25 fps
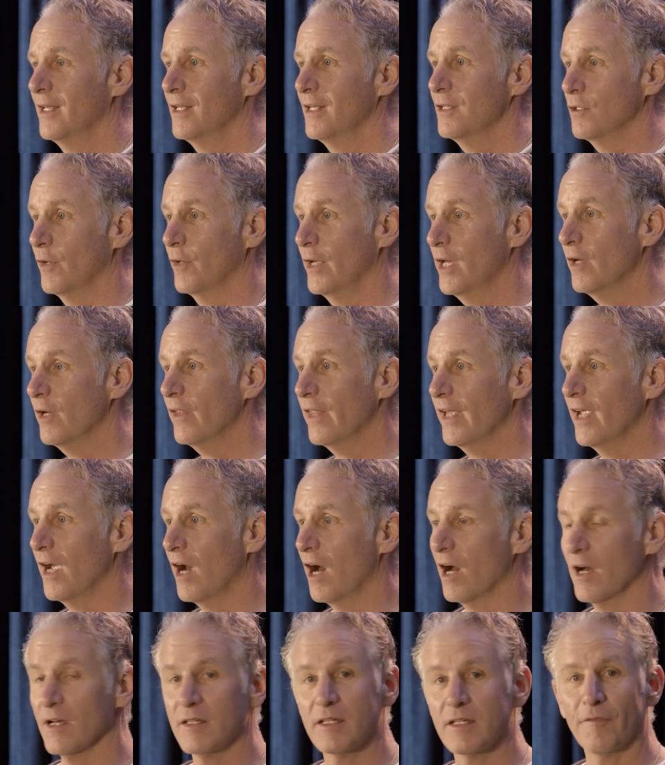So here they
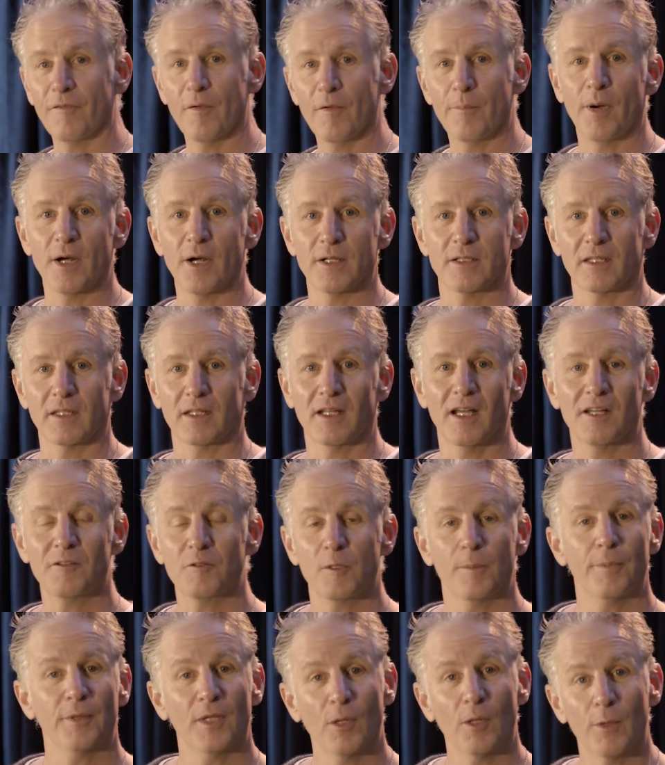are in different parts of the
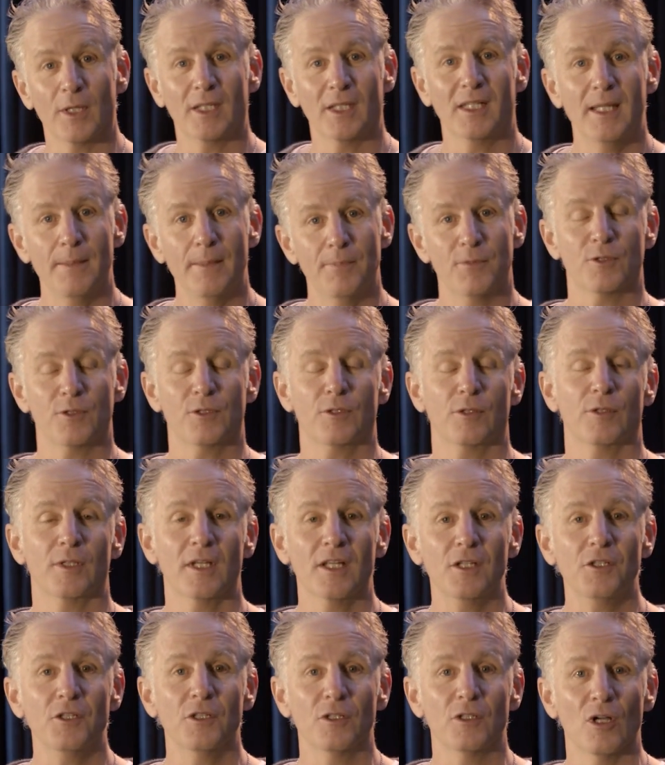country, but they want to keep their
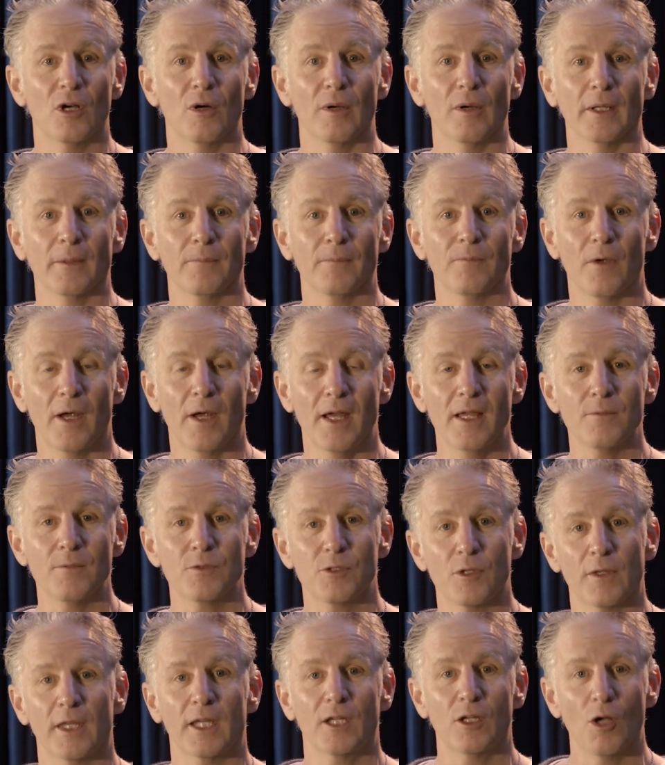tradition going,
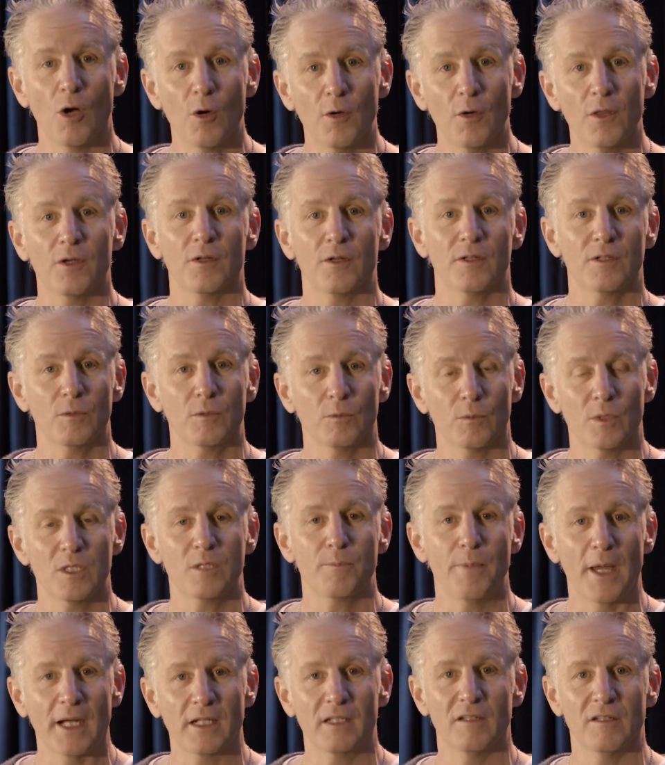right? So they go to their
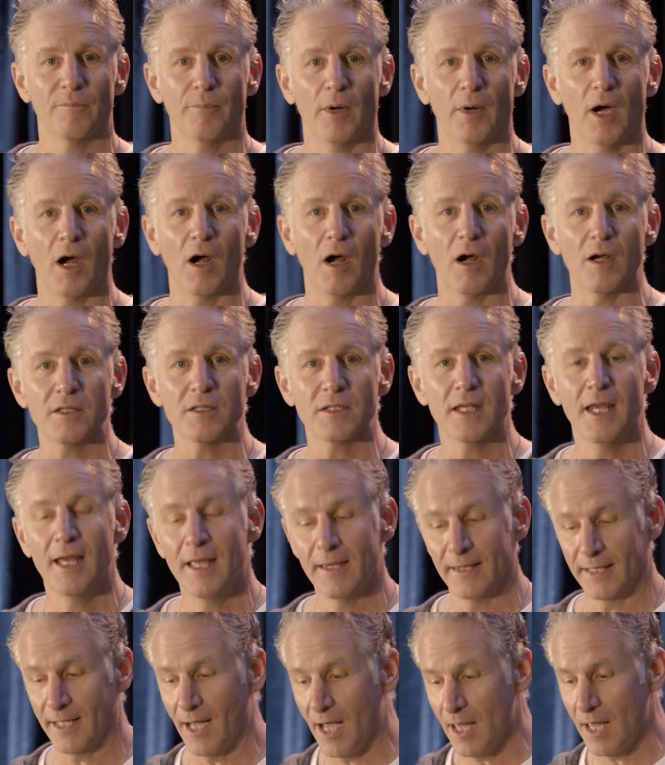respective bars.
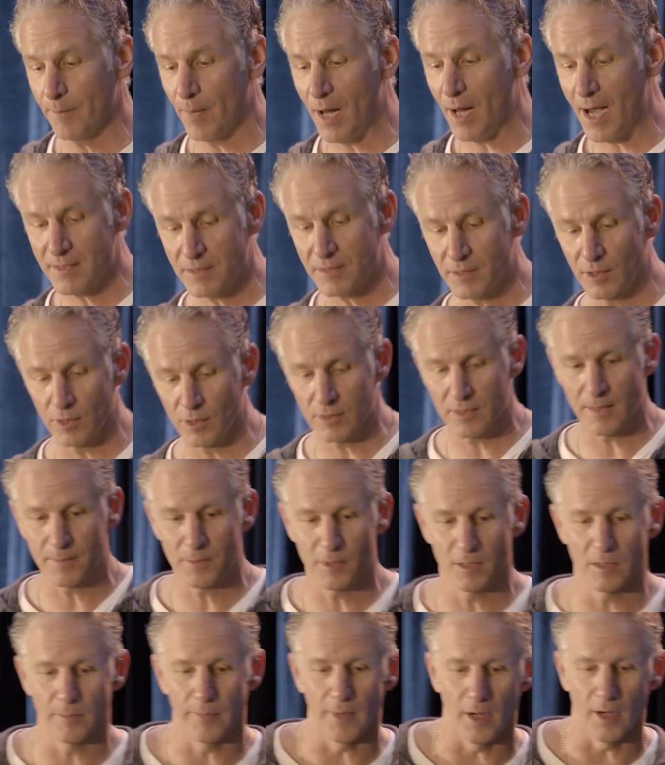The guy in Boston goes up
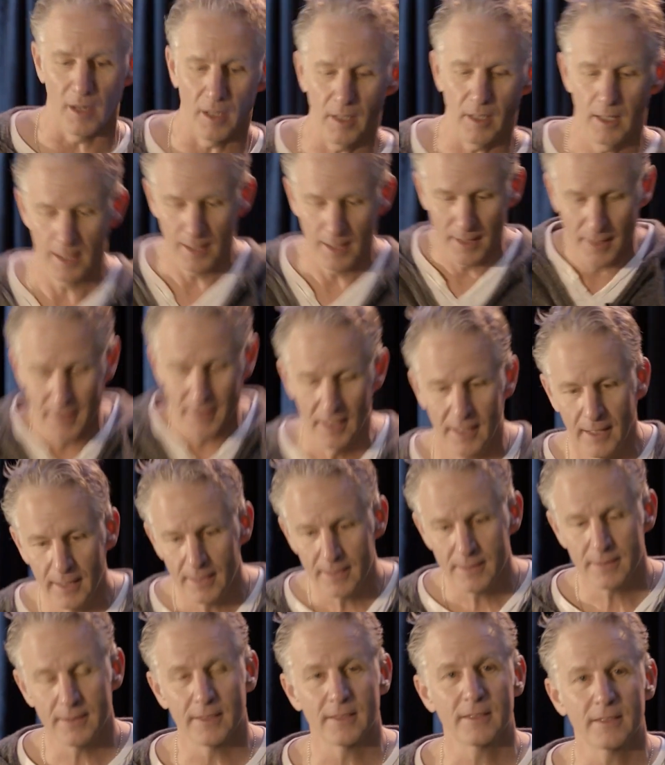to the bar,
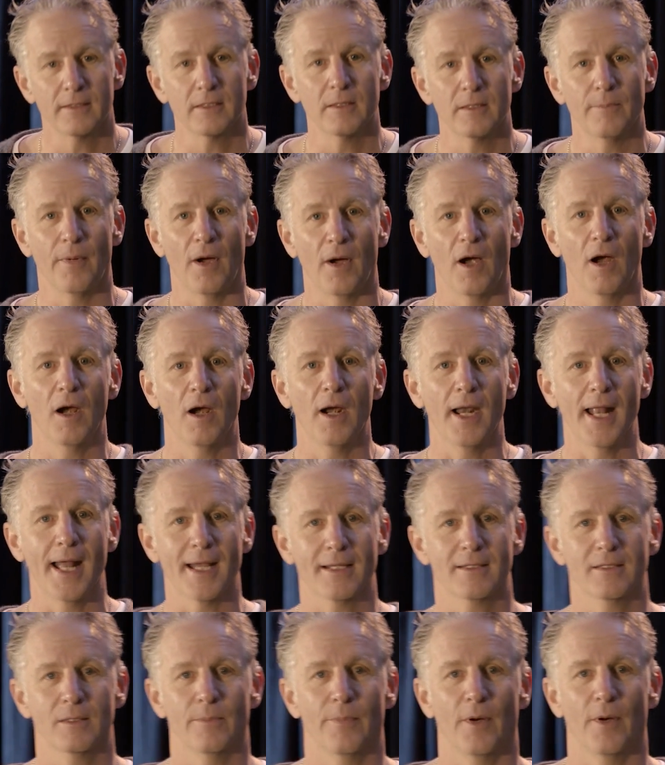sits at the bar, and
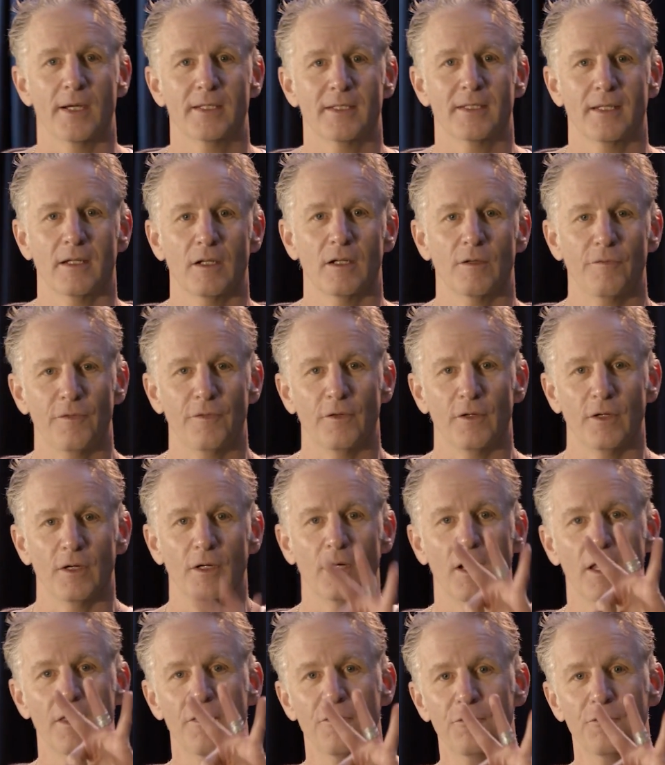asks the bartender
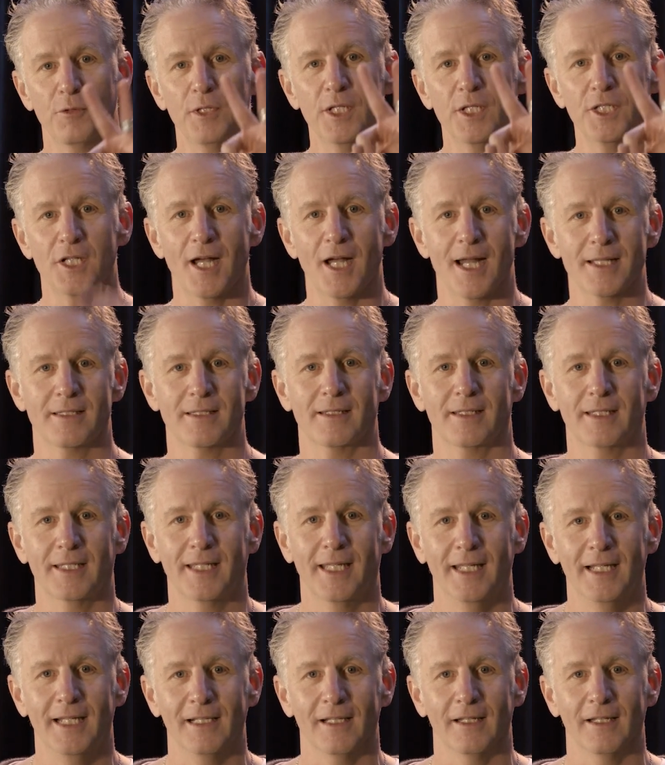for 3 shots of
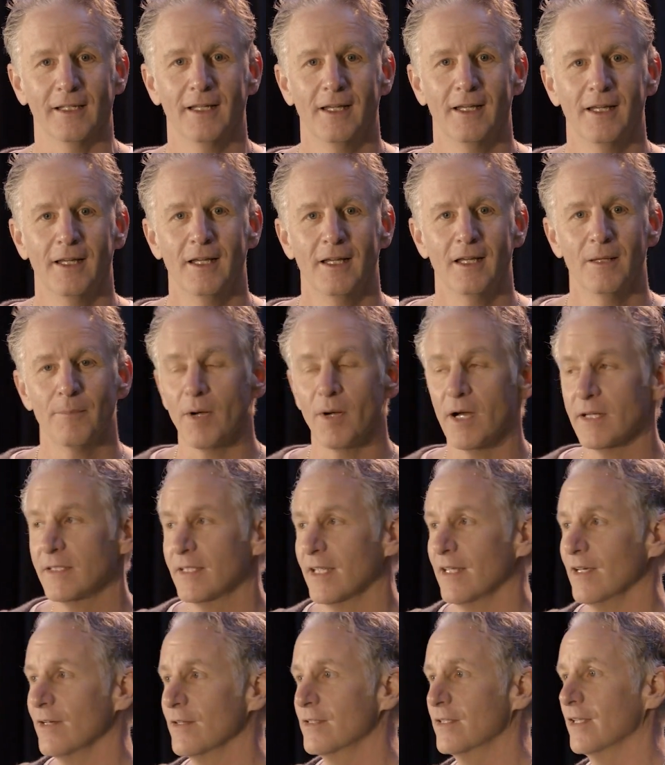tequila.
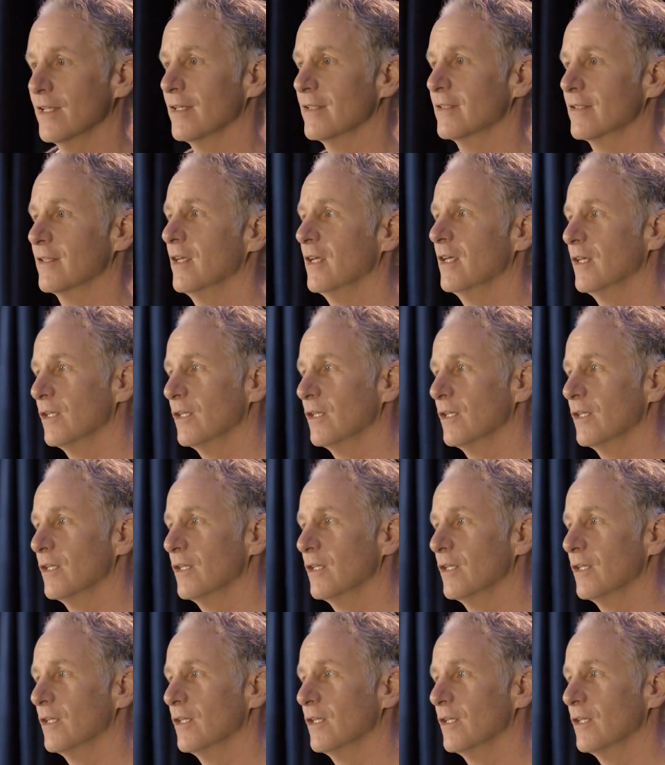Bartender says,